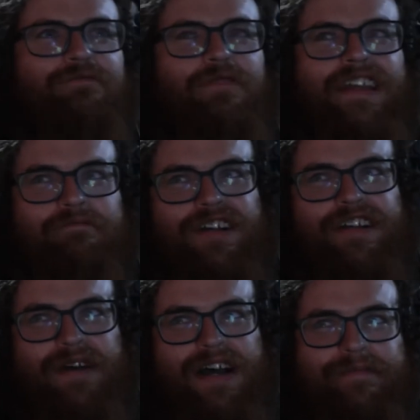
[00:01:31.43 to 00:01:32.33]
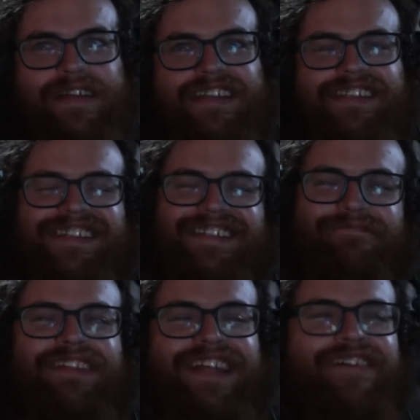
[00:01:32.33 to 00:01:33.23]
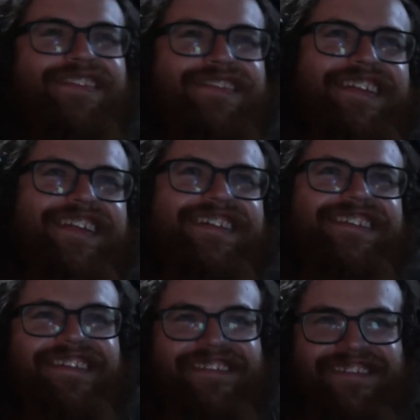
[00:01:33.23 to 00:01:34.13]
Wait, what? My medicine? But that was really good too.